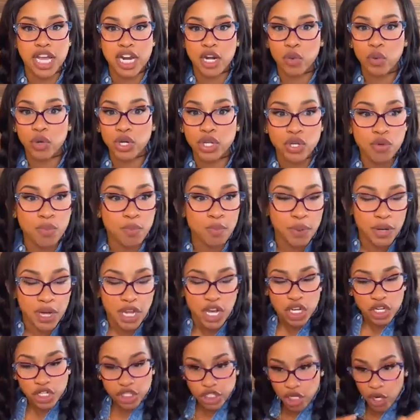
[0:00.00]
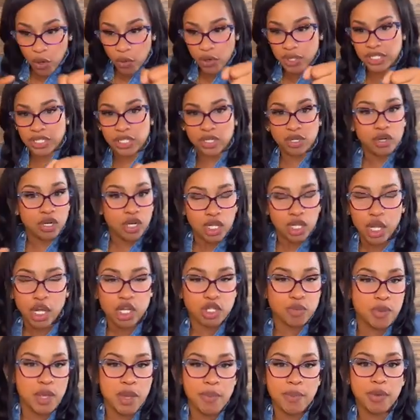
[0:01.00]
channel where you show his little
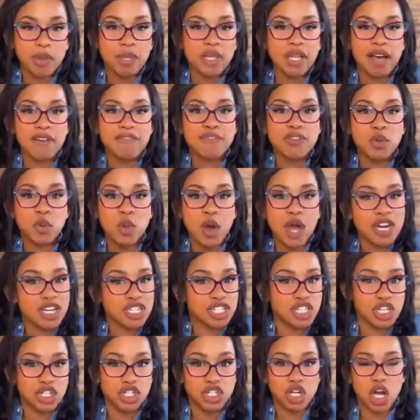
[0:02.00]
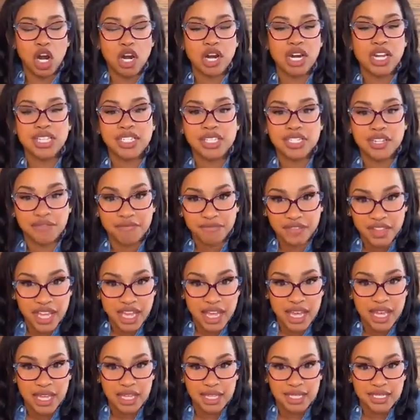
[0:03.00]
clothes. People love to watch the darnest of
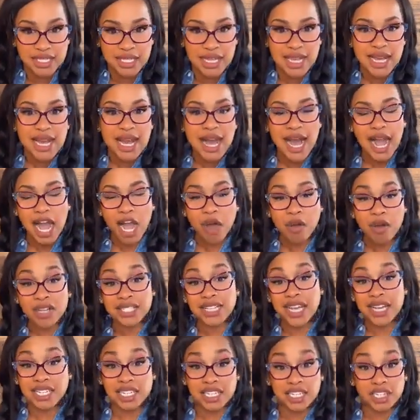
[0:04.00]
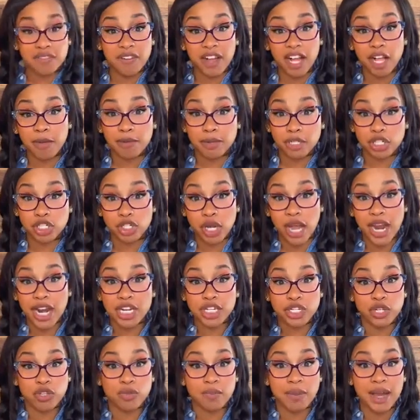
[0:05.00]
things. I always like to develop a
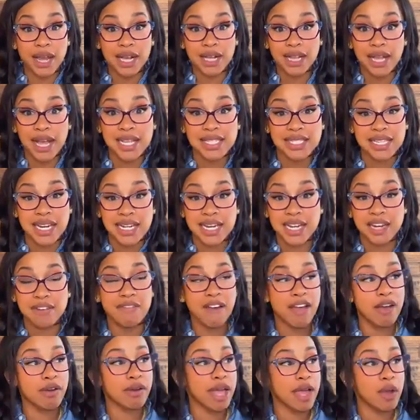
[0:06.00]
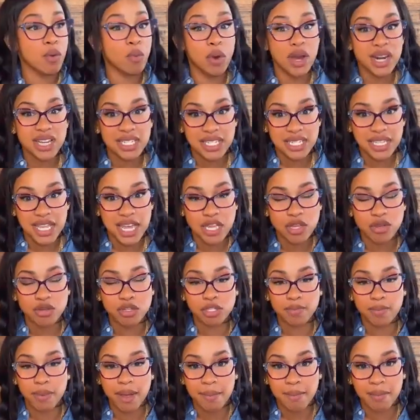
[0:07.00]
strategy with my clients to identify, okay, what is it that
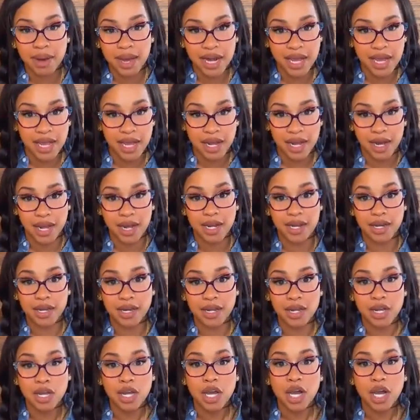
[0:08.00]
you spend money on?